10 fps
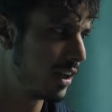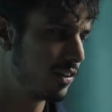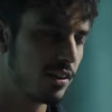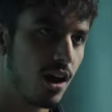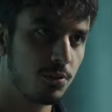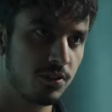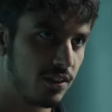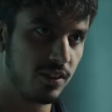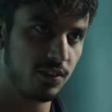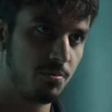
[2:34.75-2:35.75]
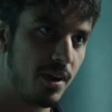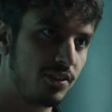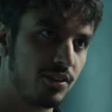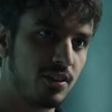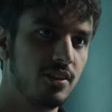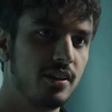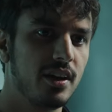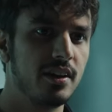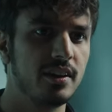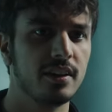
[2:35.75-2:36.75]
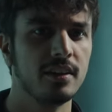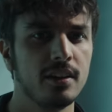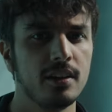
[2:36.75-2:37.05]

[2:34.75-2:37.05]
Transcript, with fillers: I guess in Cosmos that's this mesh security idea.